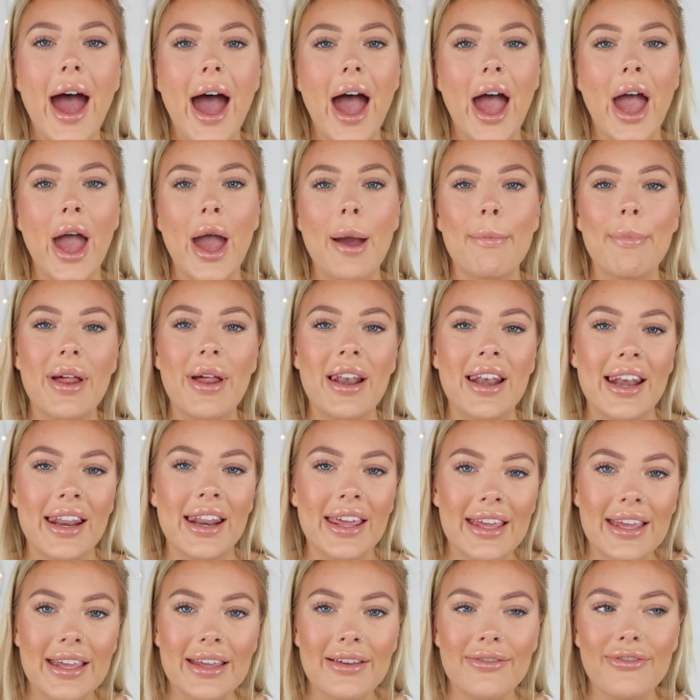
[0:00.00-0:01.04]

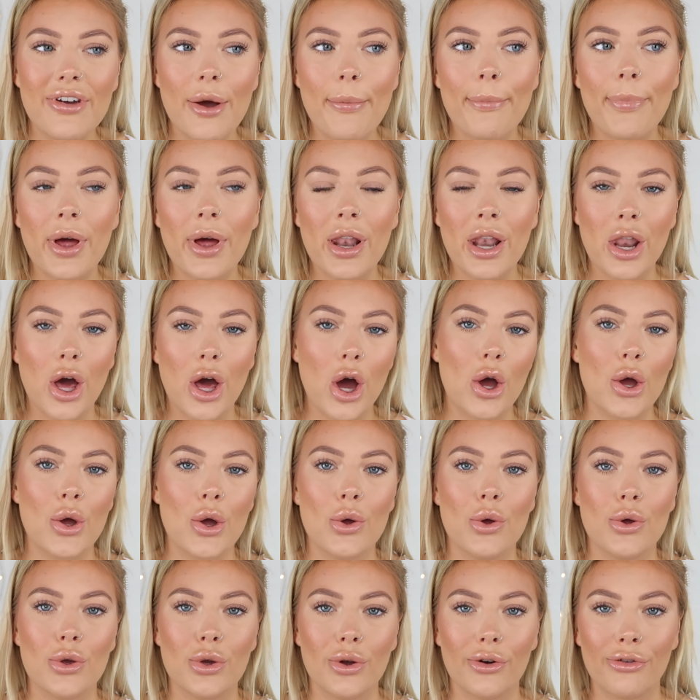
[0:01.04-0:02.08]
Leave below
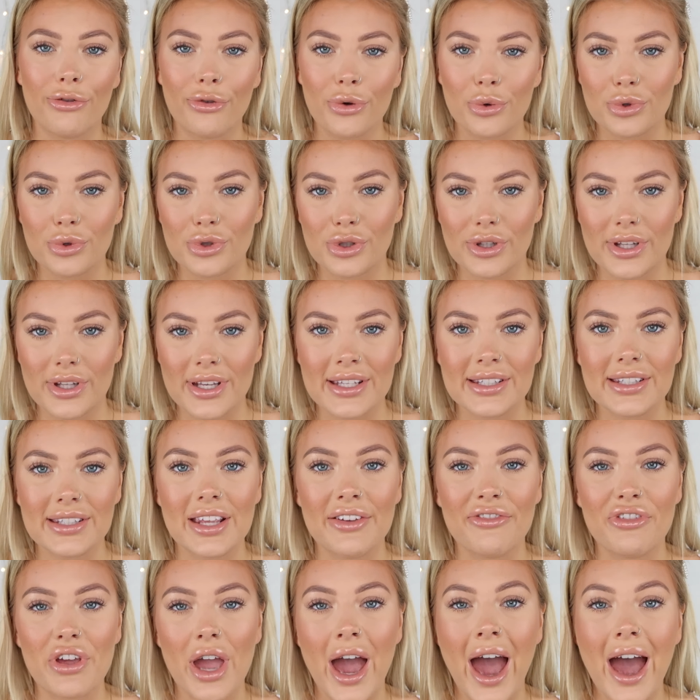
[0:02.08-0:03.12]
your thoughts on this.
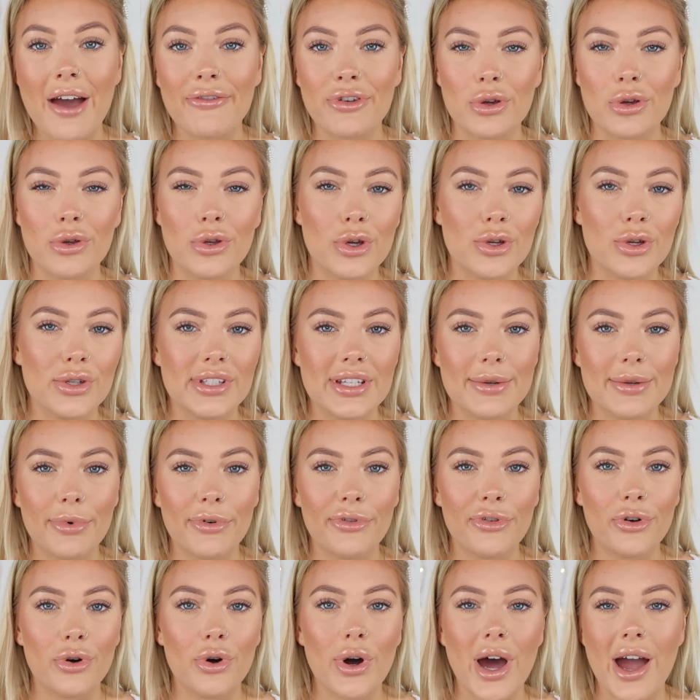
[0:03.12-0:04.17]
If you have used it
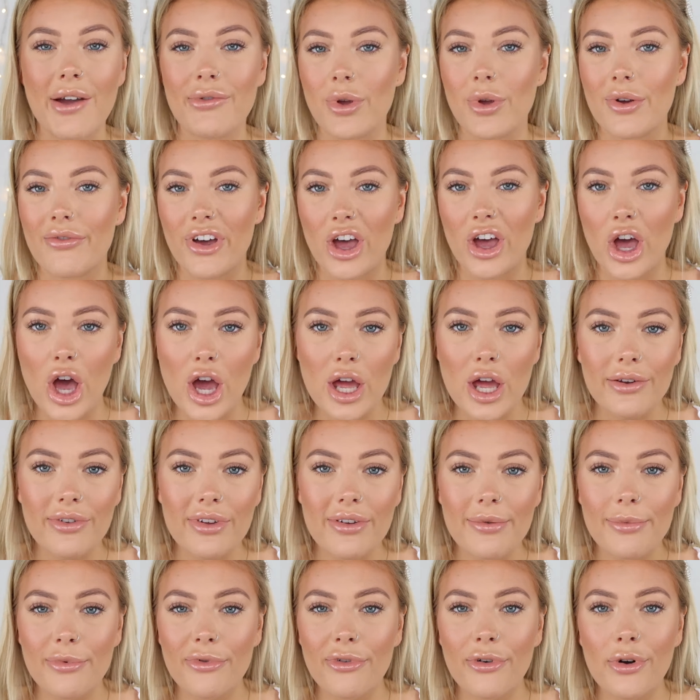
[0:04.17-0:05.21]
before, have you ever heard of
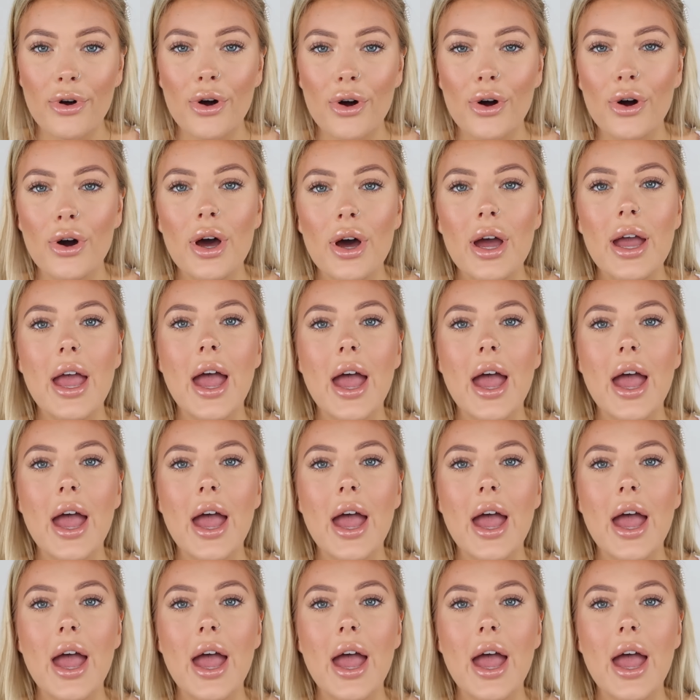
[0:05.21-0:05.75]
it before?